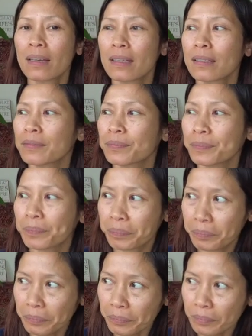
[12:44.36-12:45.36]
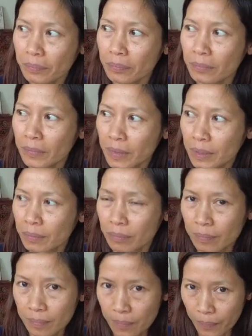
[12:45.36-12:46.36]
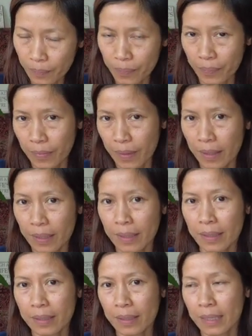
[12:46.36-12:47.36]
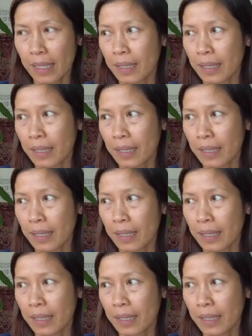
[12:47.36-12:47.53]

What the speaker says: This person isn't speaking.